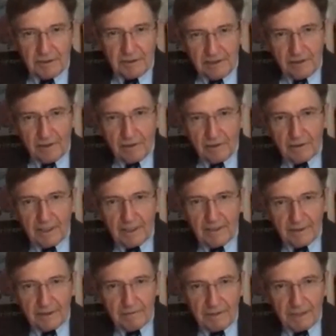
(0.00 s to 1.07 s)
You
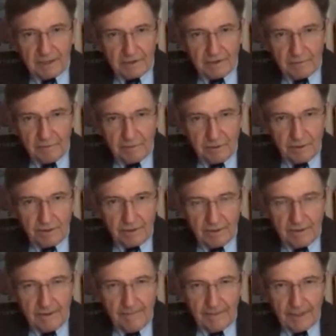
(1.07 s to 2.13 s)
don't, since you don't have a
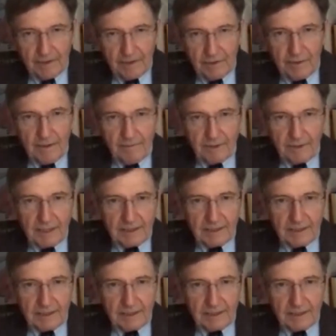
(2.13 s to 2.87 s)
direct solution,